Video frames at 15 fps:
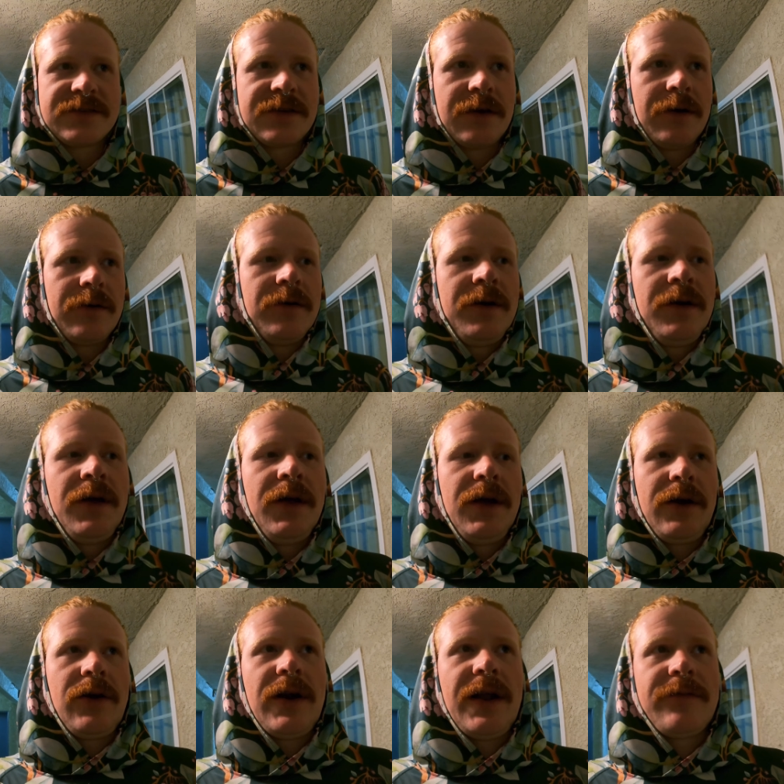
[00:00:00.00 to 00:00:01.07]
So
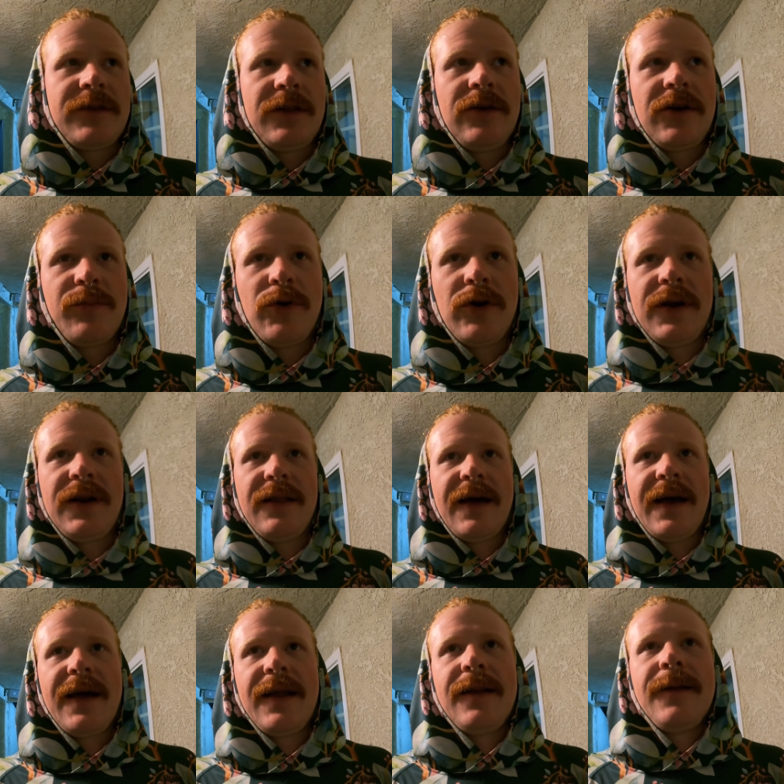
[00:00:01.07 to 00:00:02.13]
I'm gonna have to look more into
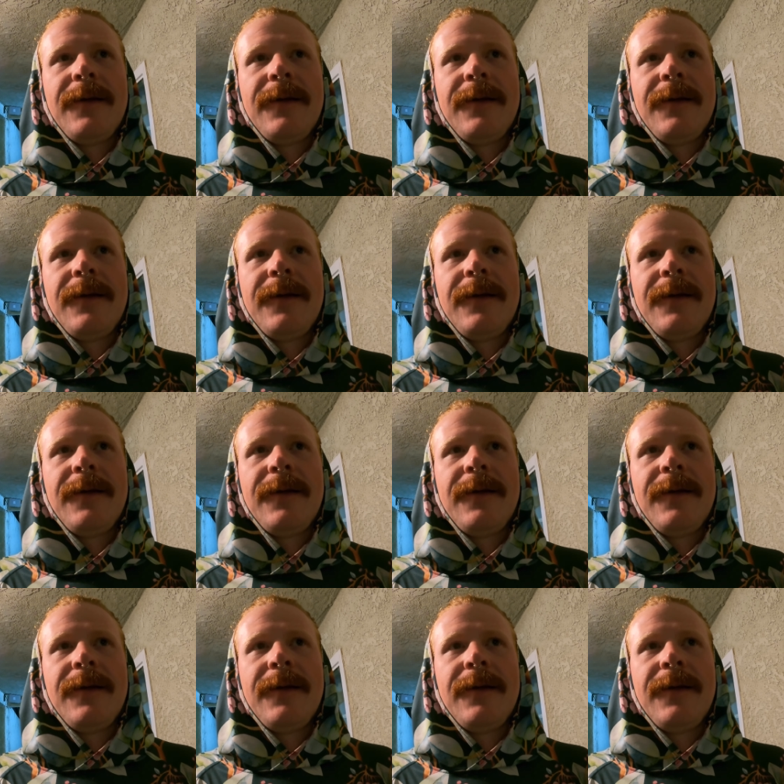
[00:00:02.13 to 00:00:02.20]
that.